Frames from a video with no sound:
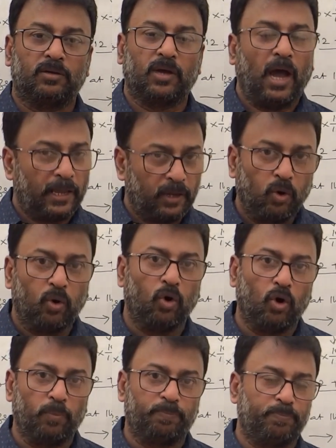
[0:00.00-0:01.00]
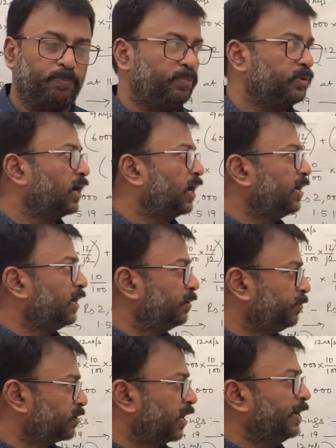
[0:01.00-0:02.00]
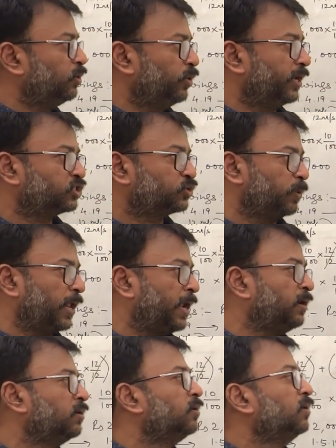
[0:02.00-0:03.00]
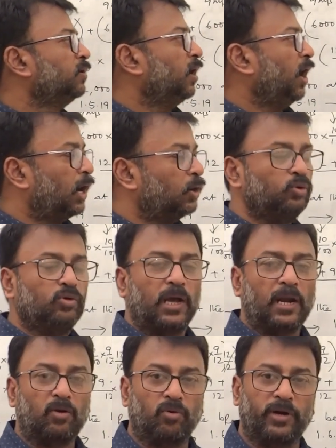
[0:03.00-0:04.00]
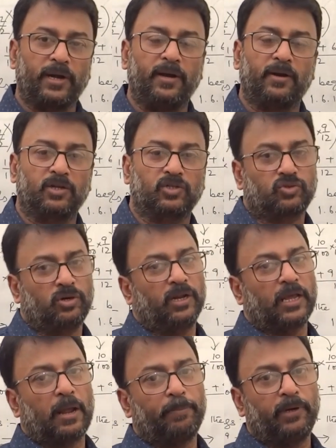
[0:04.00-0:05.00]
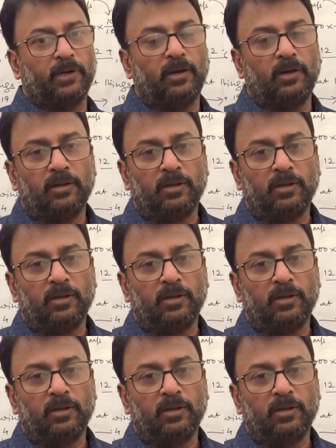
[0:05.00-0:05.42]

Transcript: I hope I have tried to explain how to calculate interest on capital.